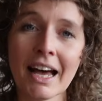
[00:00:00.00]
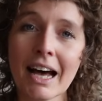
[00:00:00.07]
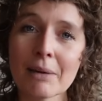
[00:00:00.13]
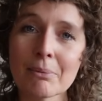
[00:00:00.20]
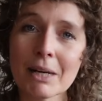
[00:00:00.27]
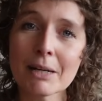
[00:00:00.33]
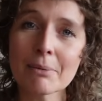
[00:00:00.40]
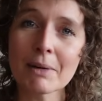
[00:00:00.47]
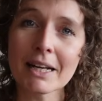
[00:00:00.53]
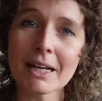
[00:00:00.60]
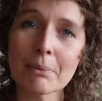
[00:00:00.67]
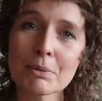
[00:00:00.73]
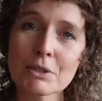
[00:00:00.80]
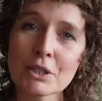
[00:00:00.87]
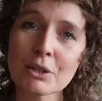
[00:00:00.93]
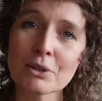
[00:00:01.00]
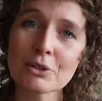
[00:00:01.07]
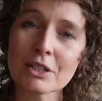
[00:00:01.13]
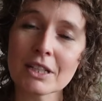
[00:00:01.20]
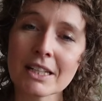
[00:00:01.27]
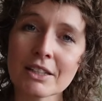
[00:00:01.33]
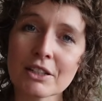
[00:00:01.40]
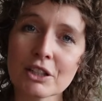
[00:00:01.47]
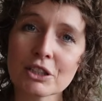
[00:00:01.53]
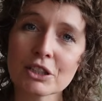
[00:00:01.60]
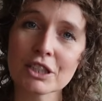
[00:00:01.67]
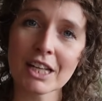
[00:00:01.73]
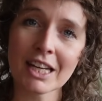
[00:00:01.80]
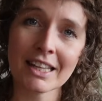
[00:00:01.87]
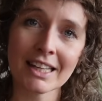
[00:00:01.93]
I make my episodes in
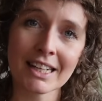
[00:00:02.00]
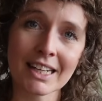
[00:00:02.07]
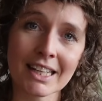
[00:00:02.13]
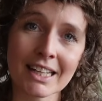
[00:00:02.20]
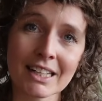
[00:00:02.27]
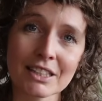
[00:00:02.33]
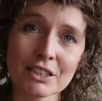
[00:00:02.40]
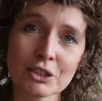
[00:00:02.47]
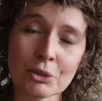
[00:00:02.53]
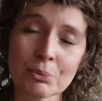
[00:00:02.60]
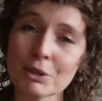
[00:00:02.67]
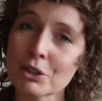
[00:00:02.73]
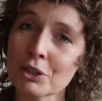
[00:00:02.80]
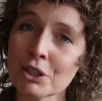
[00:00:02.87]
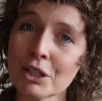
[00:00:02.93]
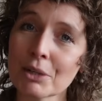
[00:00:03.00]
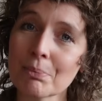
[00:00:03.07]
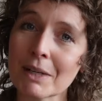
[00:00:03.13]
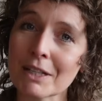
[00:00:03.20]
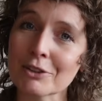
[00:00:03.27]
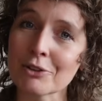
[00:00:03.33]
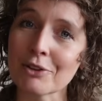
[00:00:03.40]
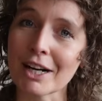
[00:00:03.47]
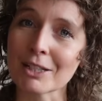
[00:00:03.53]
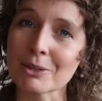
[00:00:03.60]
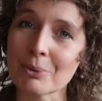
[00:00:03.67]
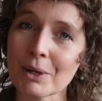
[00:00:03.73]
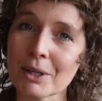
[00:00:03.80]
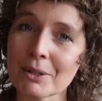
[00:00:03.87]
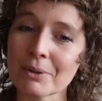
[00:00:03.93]
Dutch and in English, so be sure you pick the right
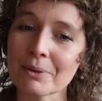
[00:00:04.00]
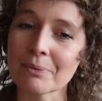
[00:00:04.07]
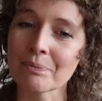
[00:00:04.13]
one.